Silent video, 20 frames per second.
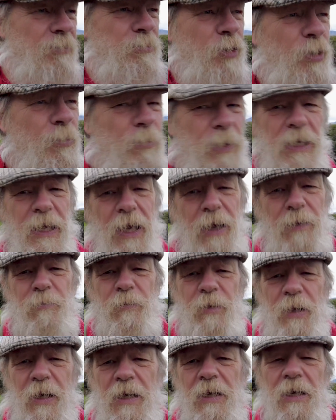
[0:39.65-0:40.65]
brought my
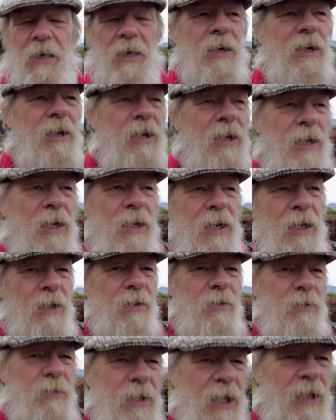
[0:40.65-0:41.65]
camera
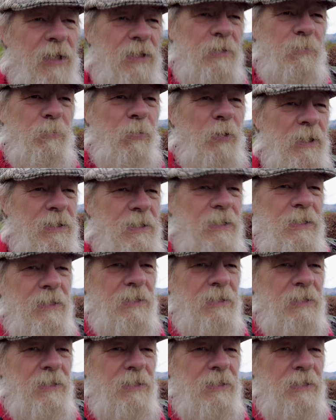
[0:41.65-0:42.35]
with the express